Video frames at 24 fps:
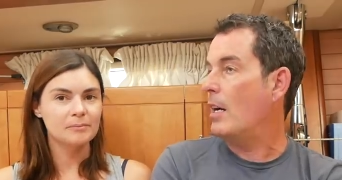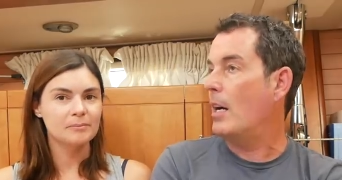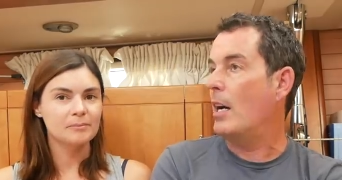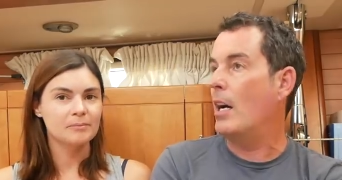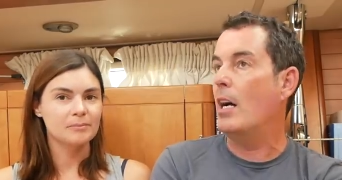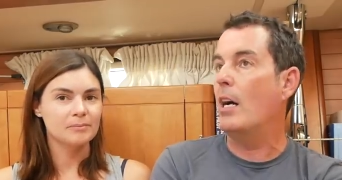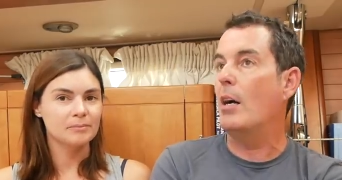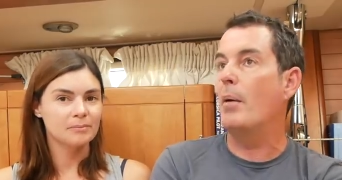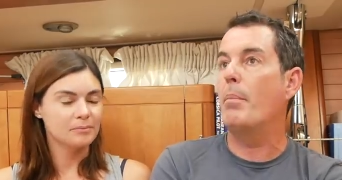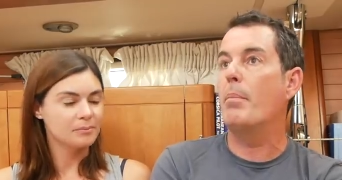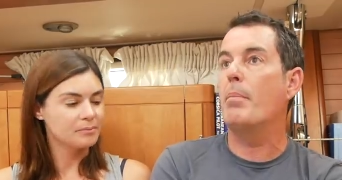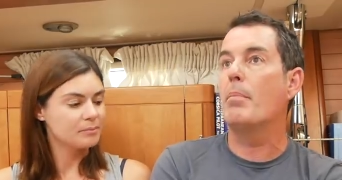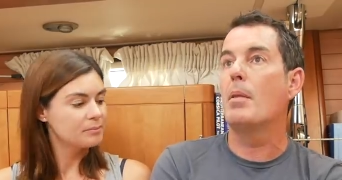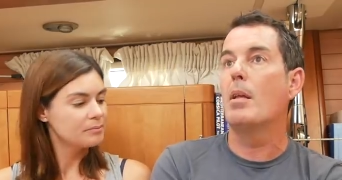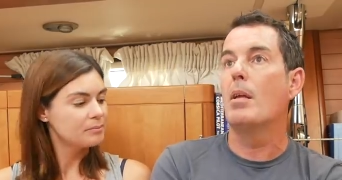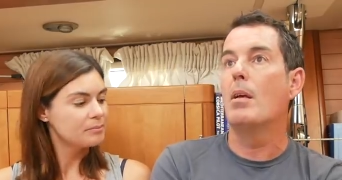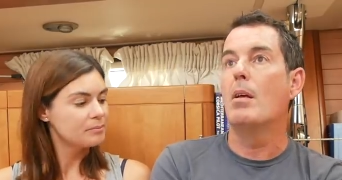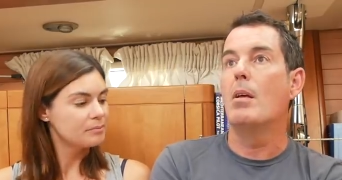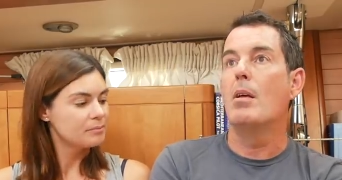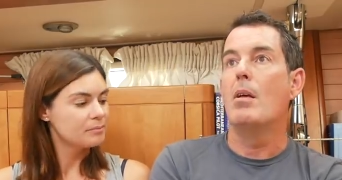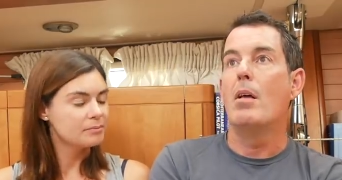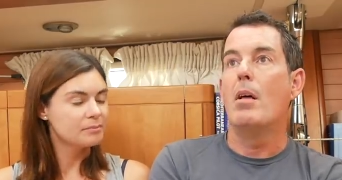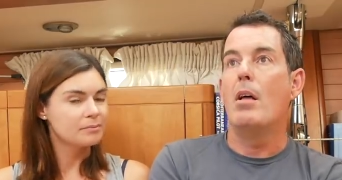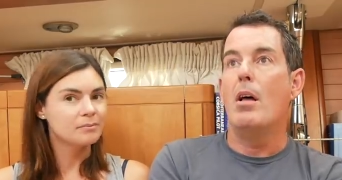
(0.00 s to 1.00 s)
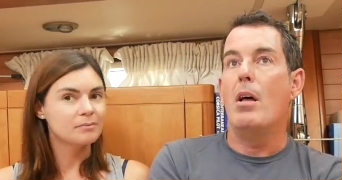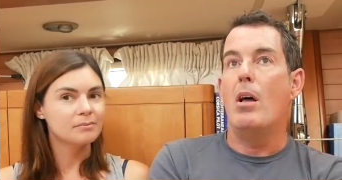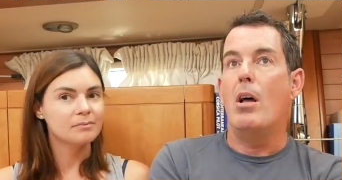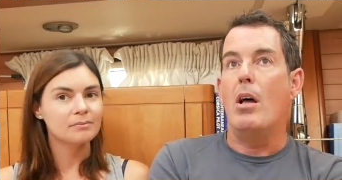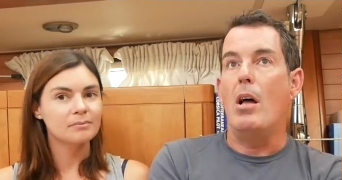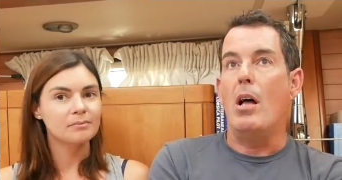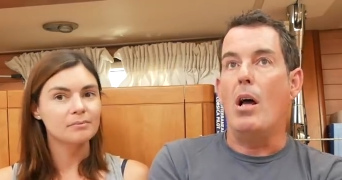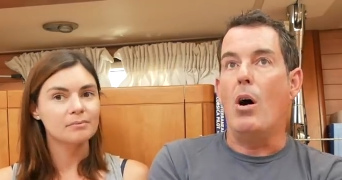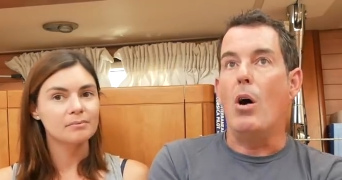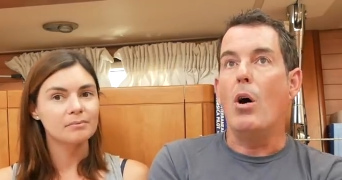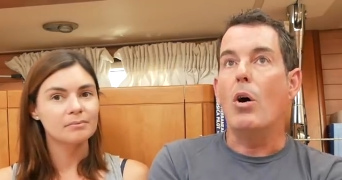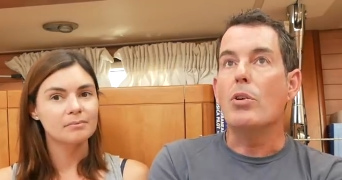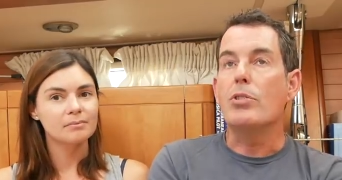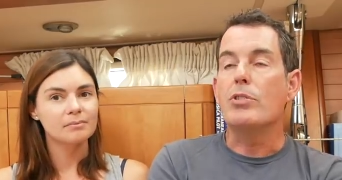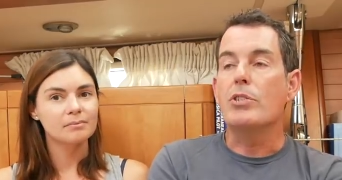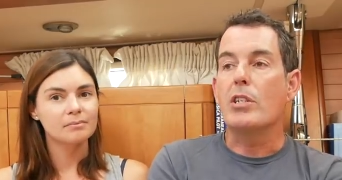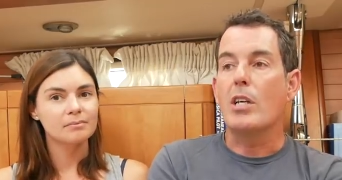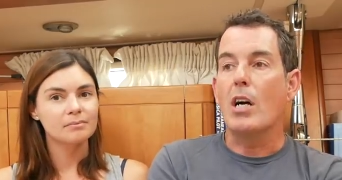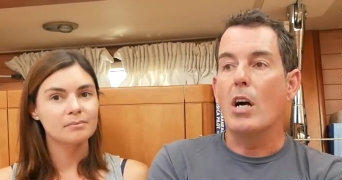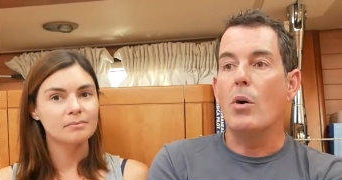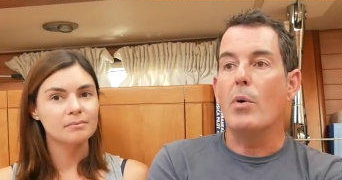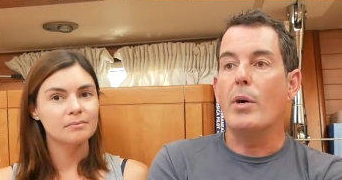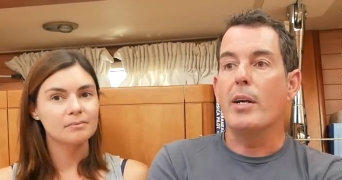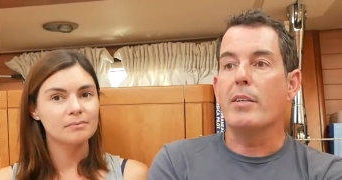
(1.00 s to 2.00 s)
Speaker 1: Um,
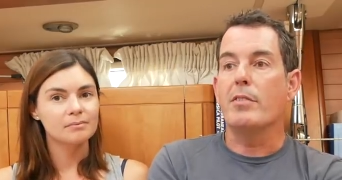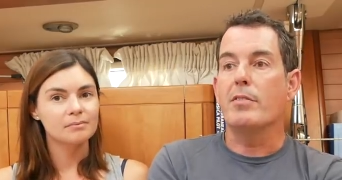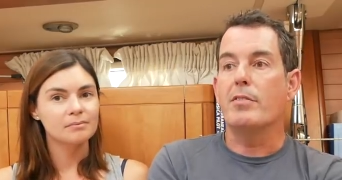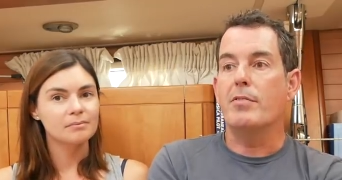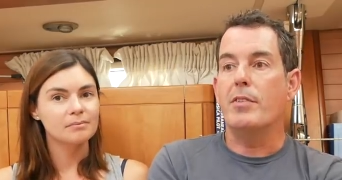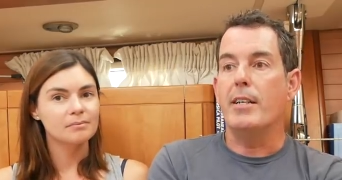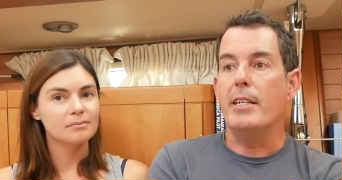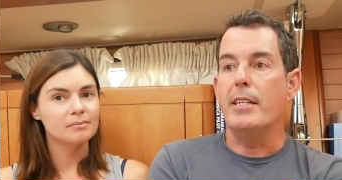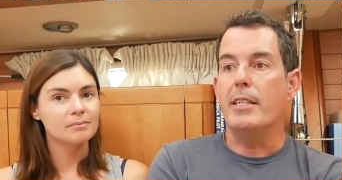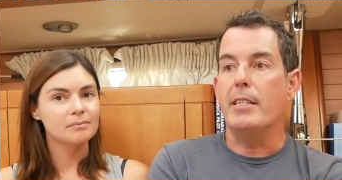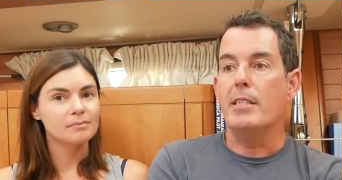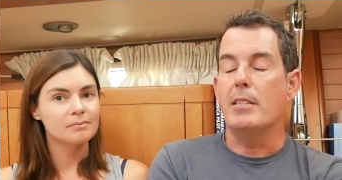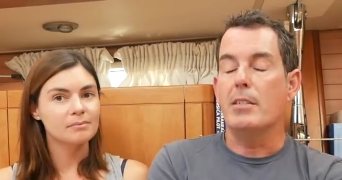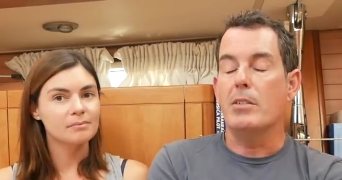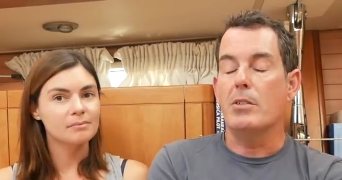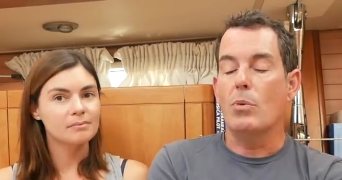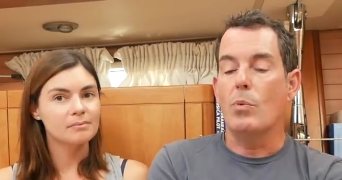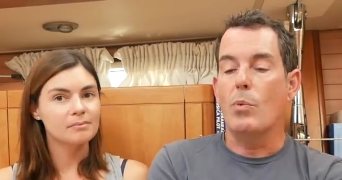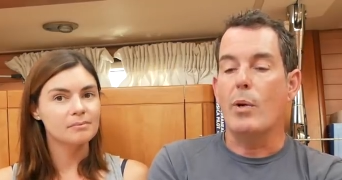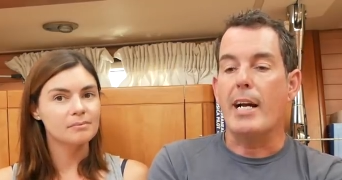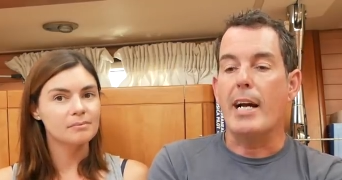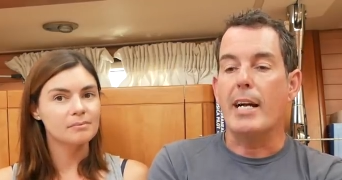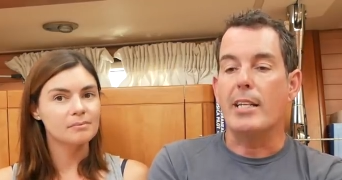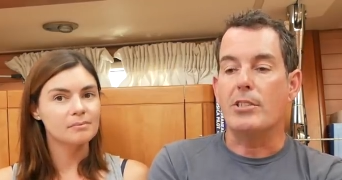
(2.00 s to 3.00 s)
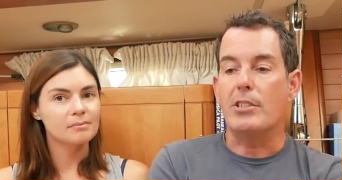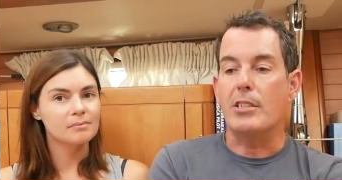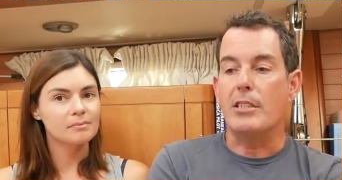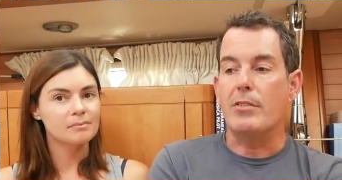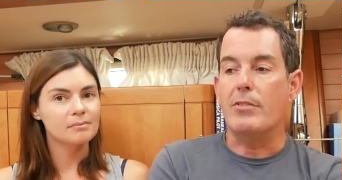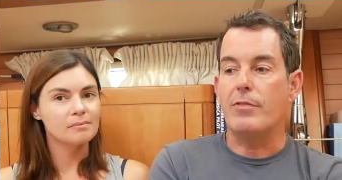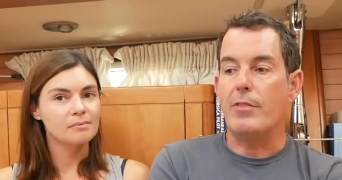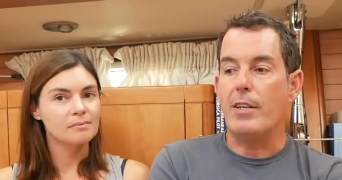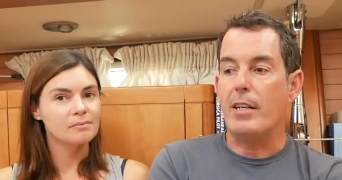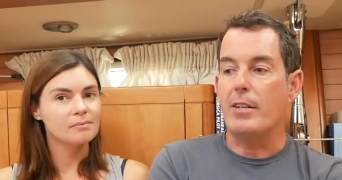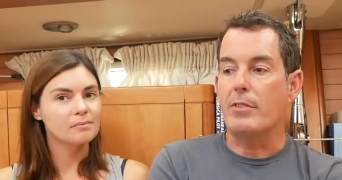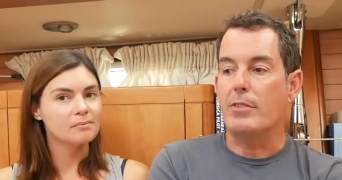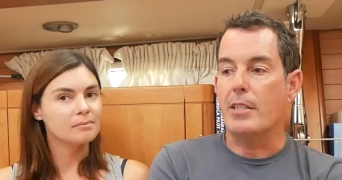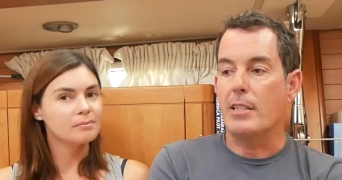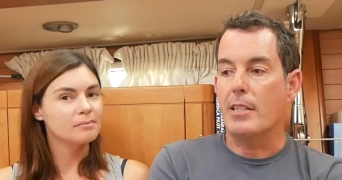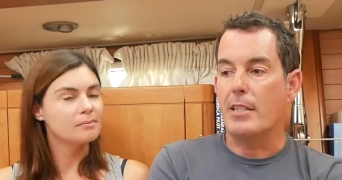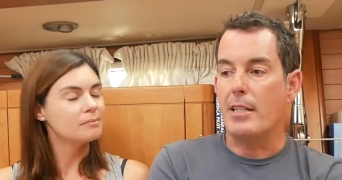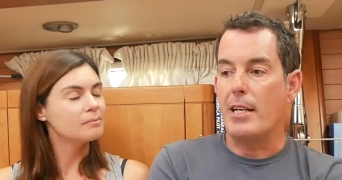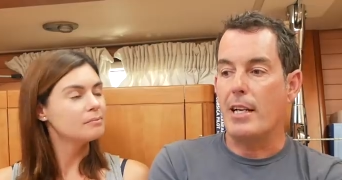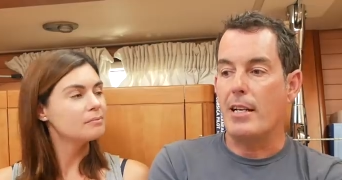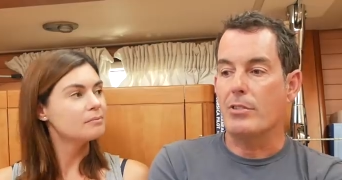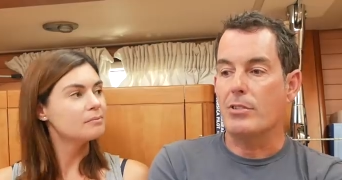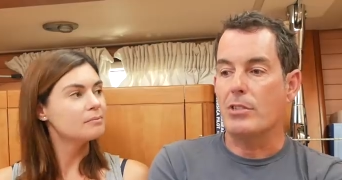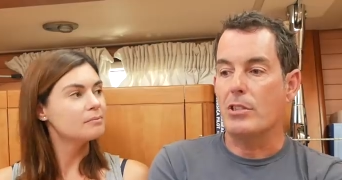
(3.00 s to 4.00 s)
ongoing fees, we actually found the
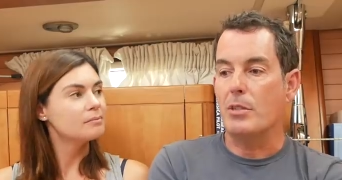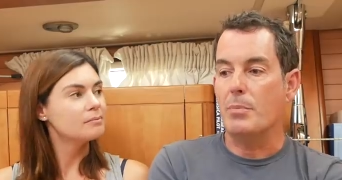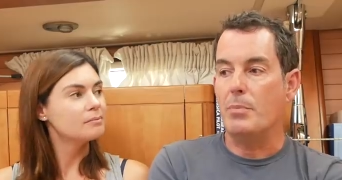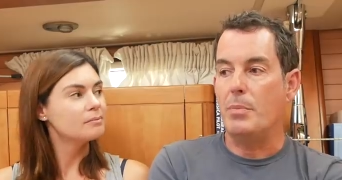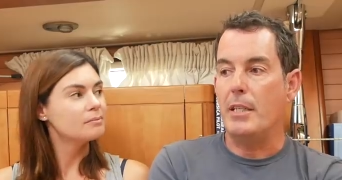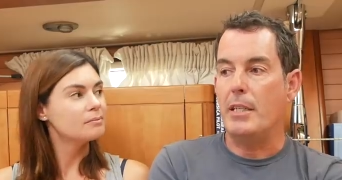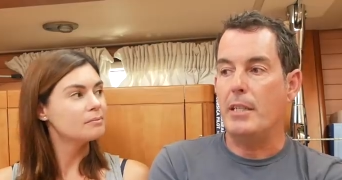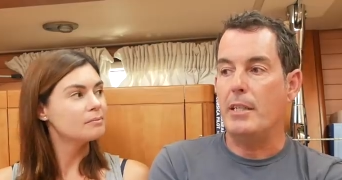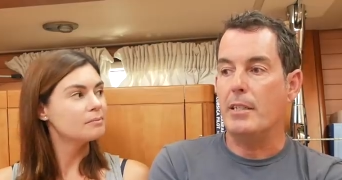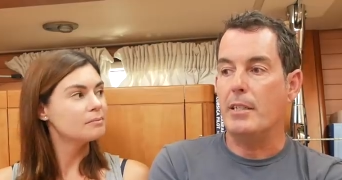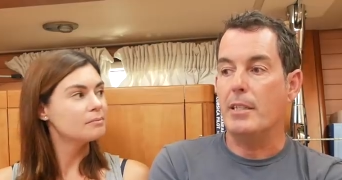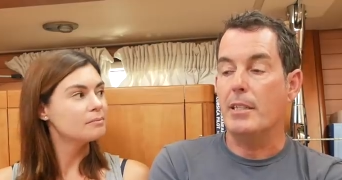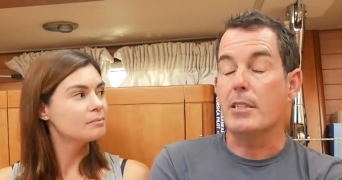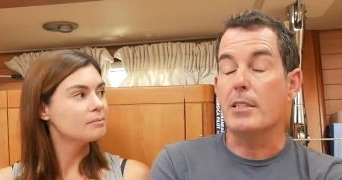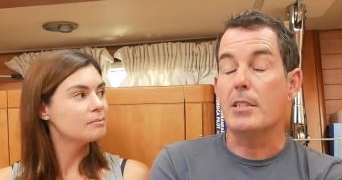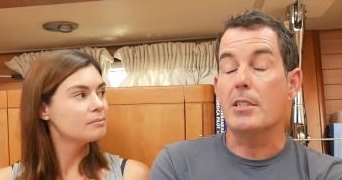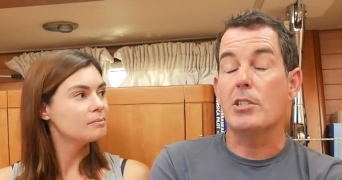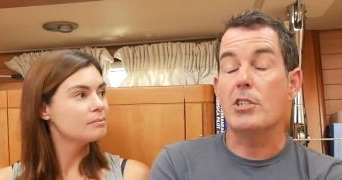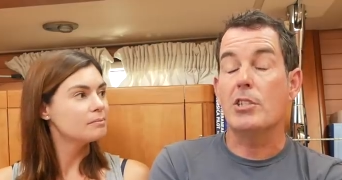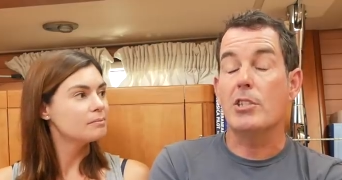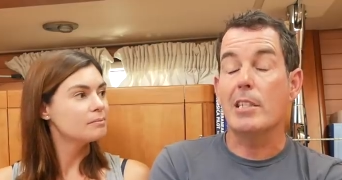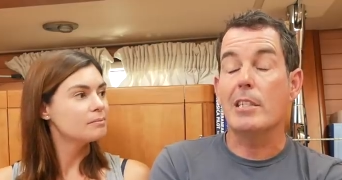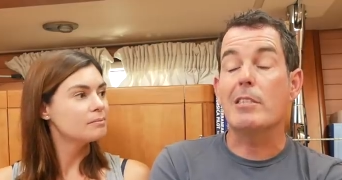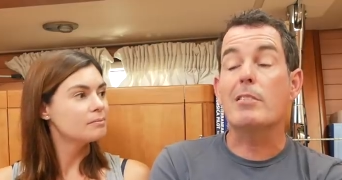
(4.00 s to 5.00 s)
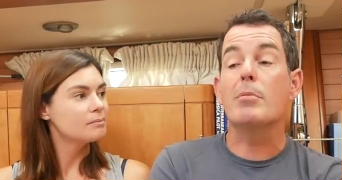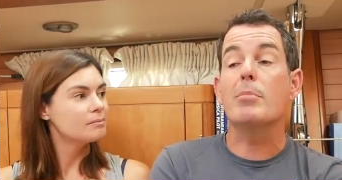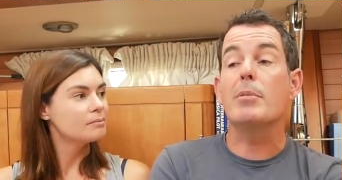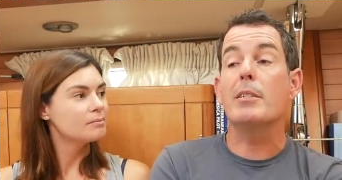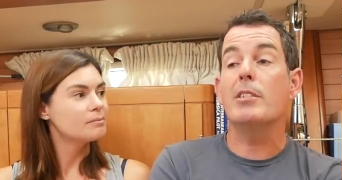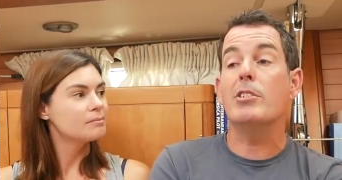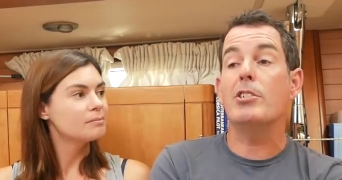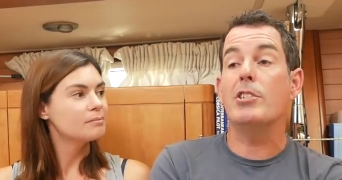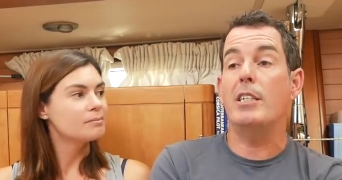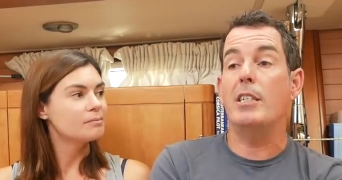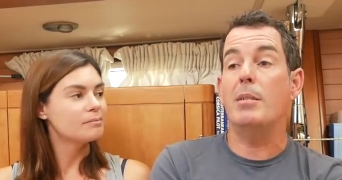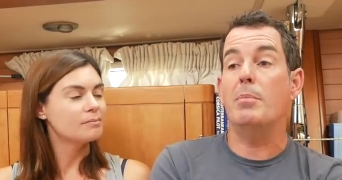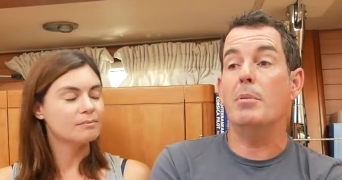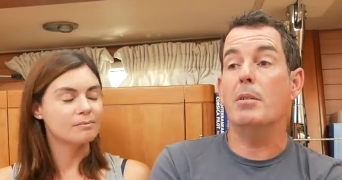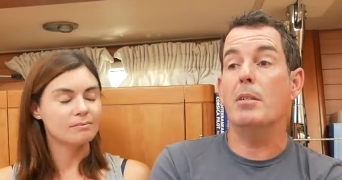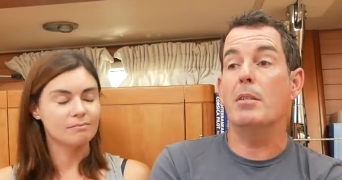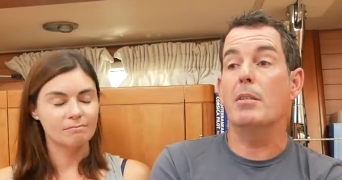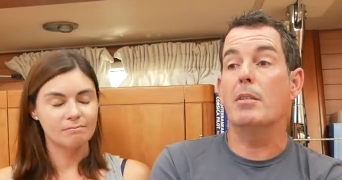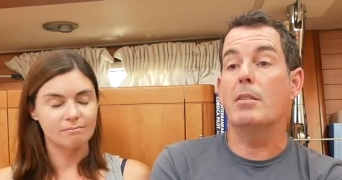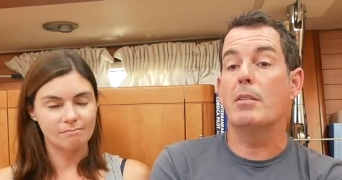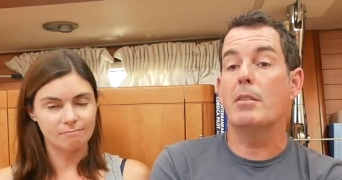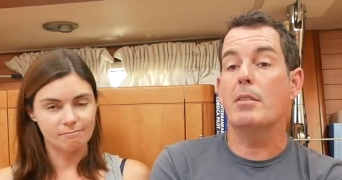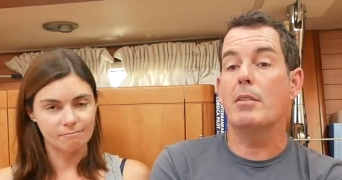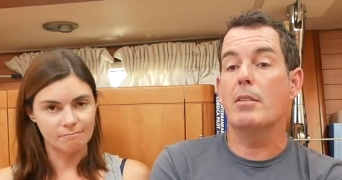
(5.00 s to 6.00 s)
canals to be considerably
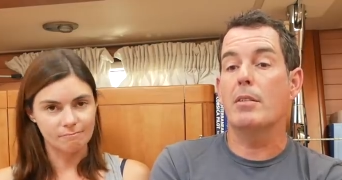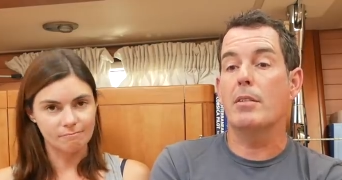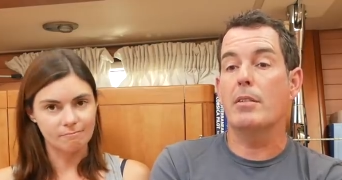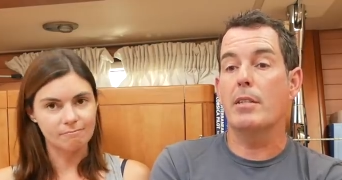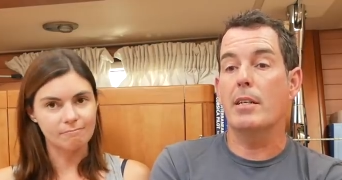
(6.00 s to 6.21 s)
cheaper mm.